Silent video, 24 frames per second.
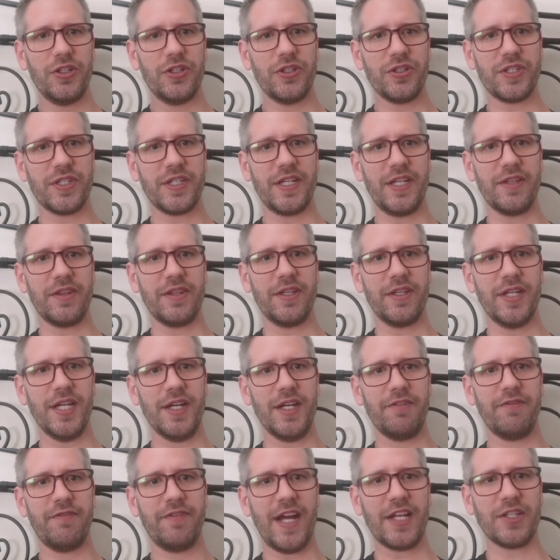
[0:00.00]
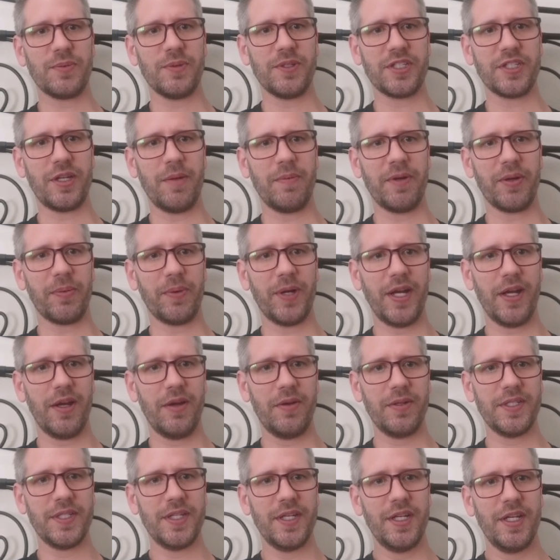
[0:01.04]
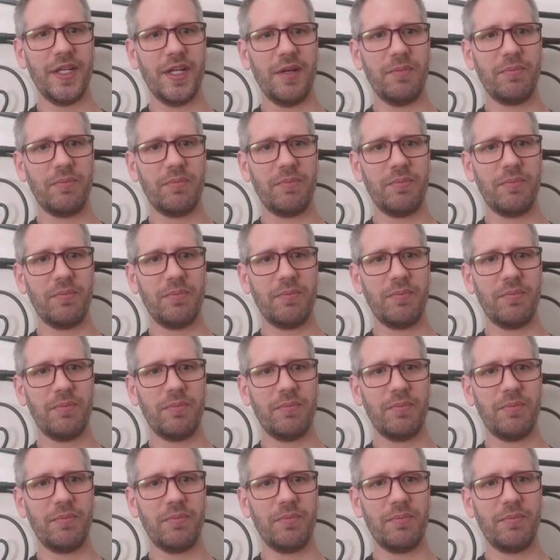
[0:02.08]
just to get the fast ones coming around.